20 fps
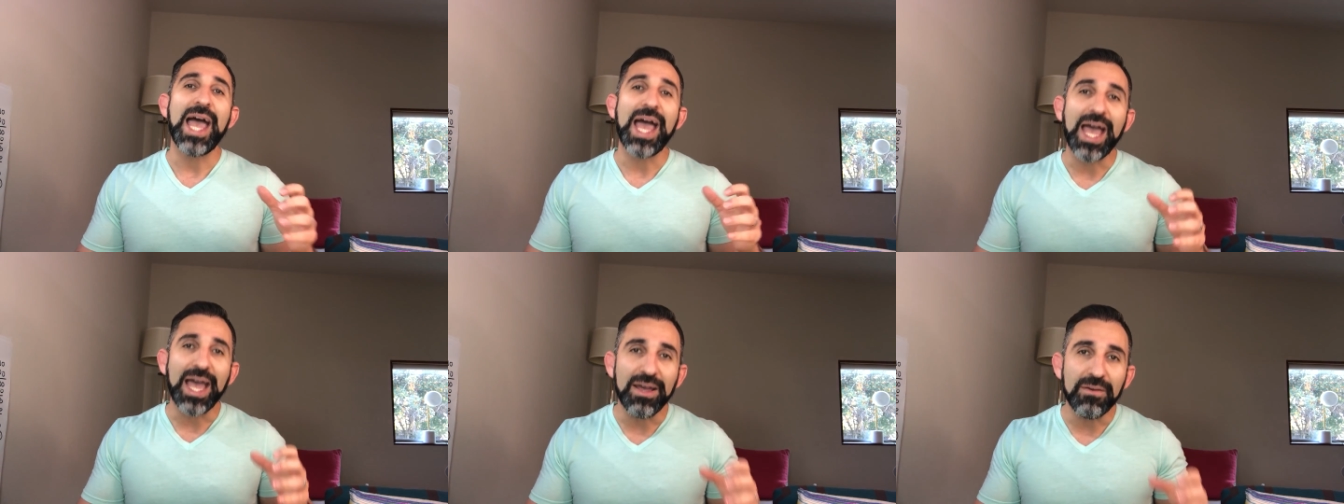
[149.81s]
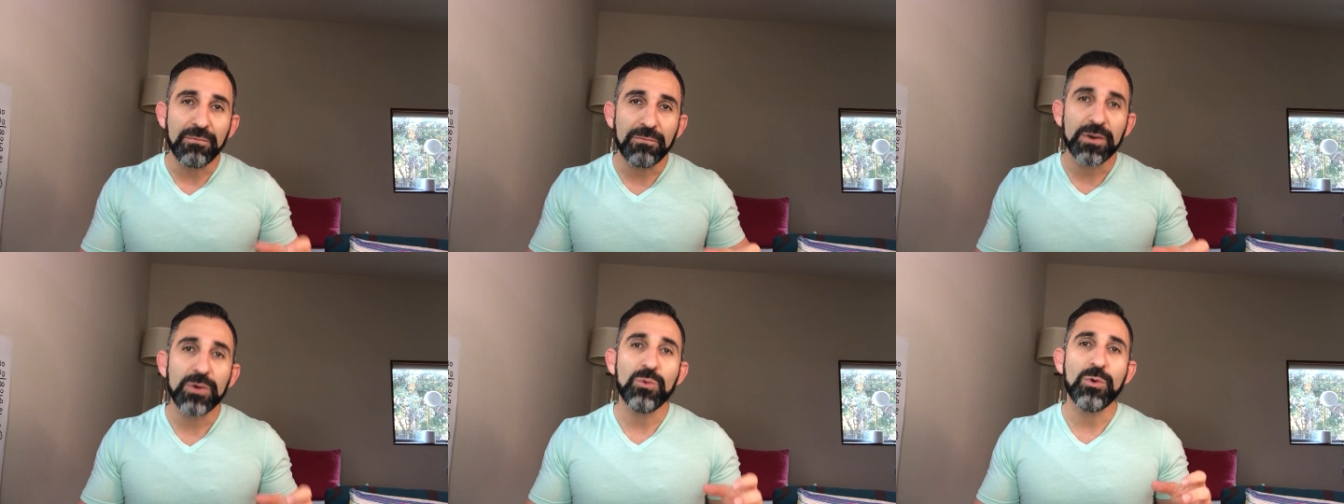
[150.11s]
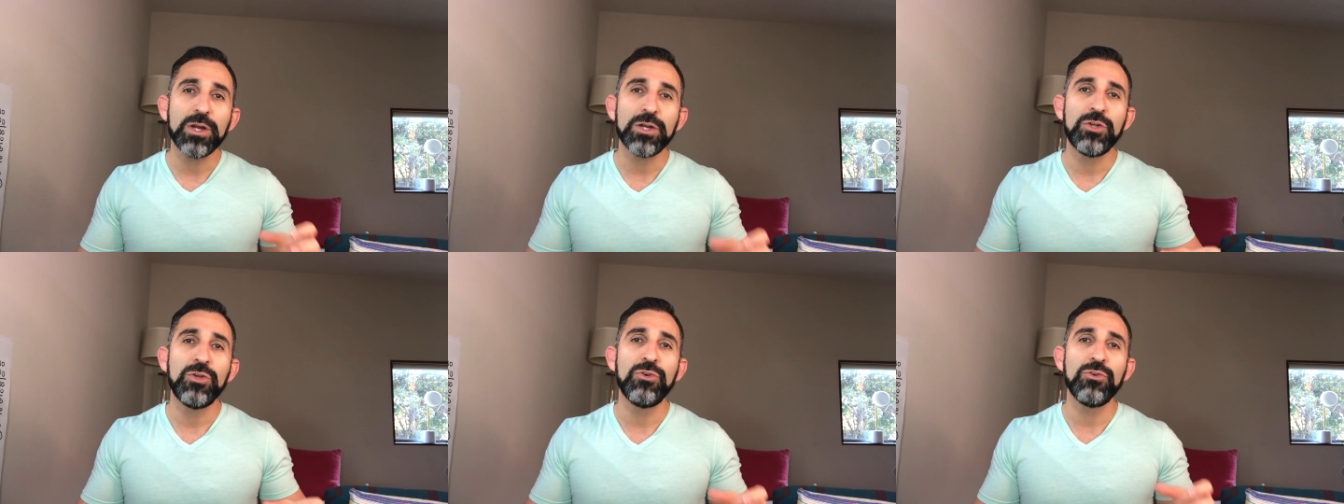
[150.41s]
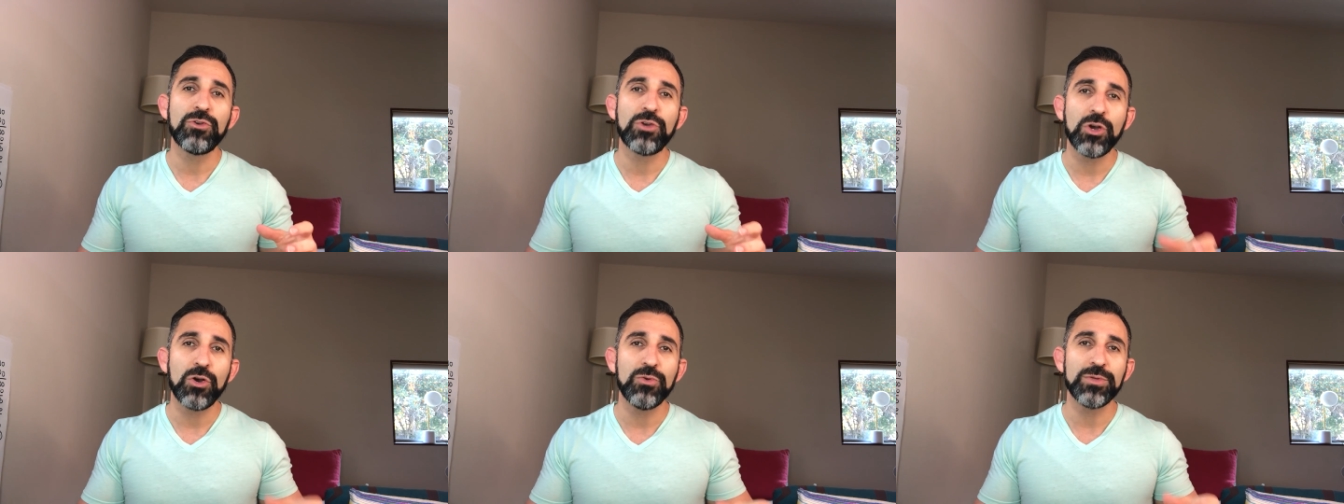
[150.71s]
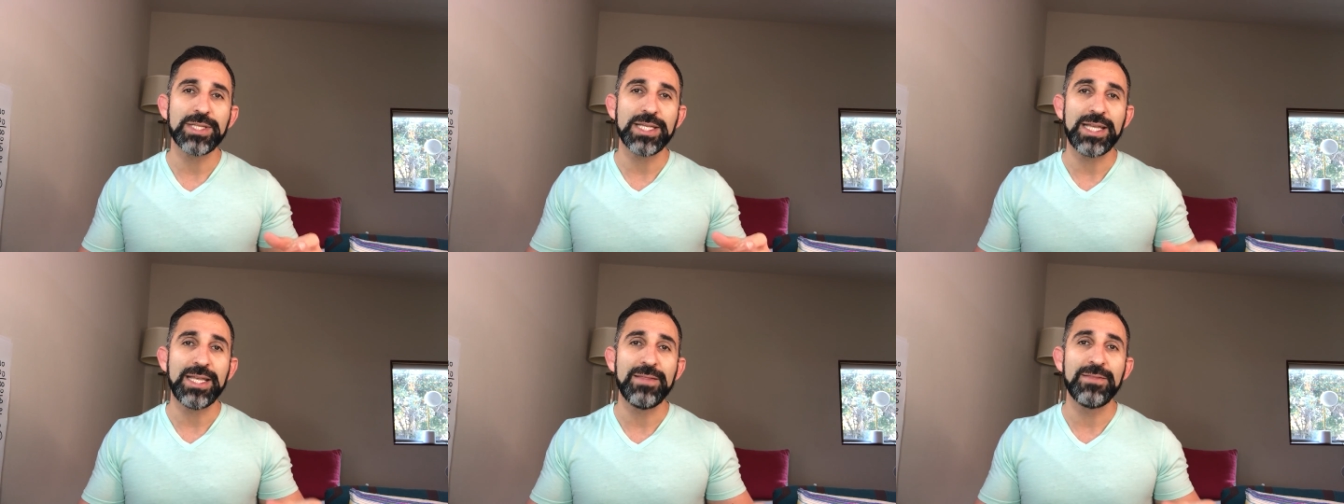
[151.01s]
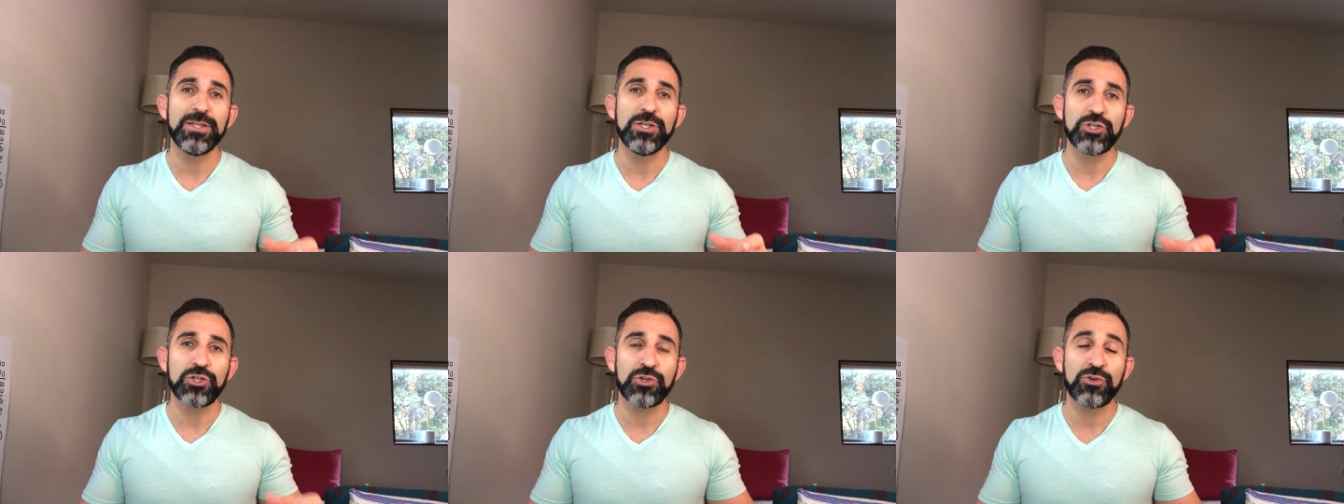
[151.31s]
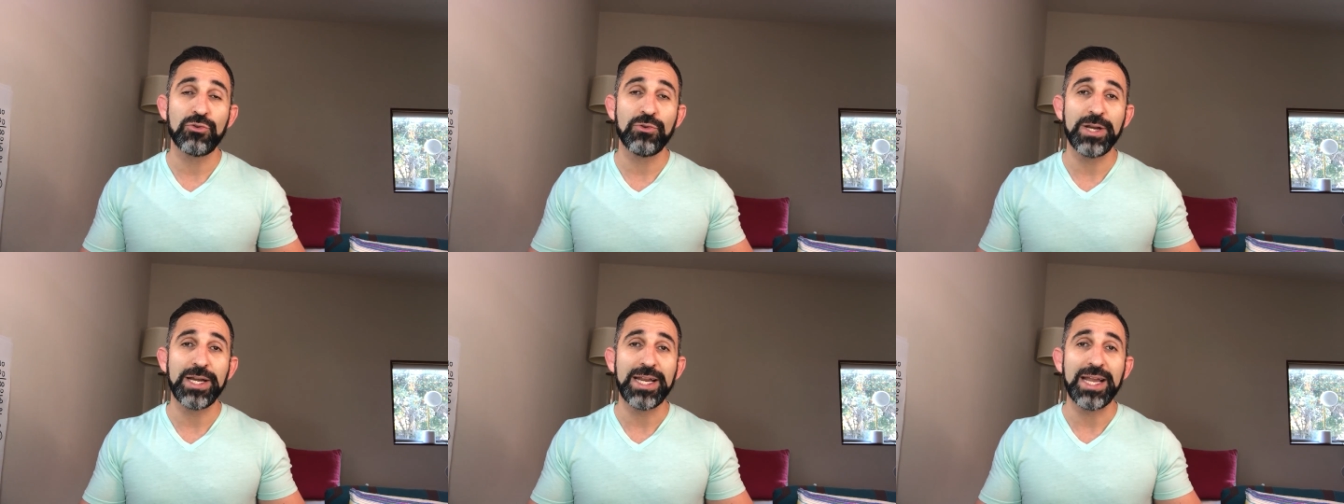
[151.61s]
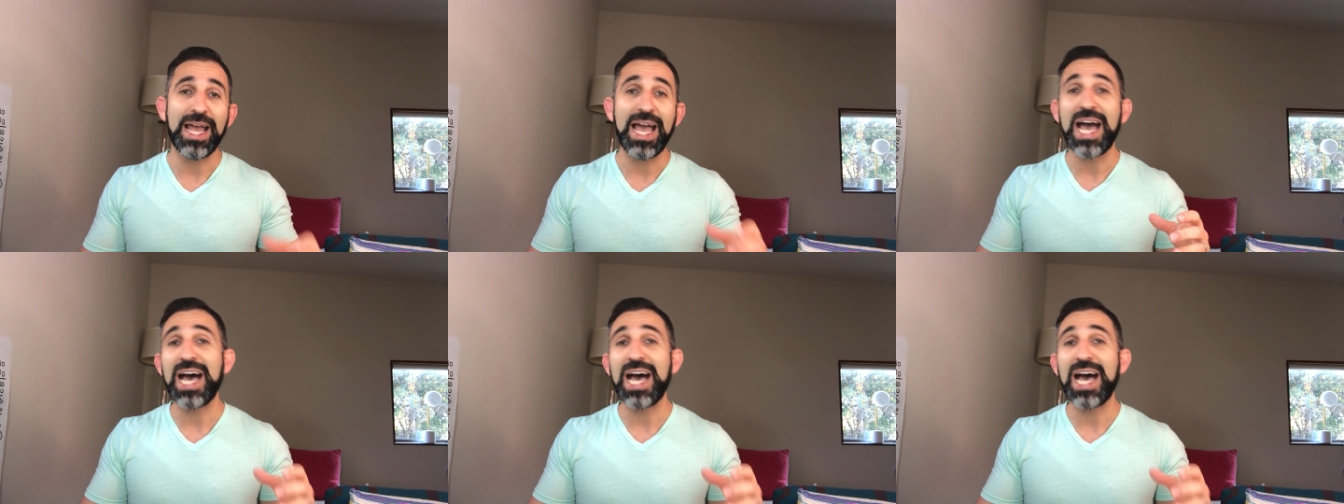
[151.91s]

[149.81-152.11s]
everyone who goes in the tree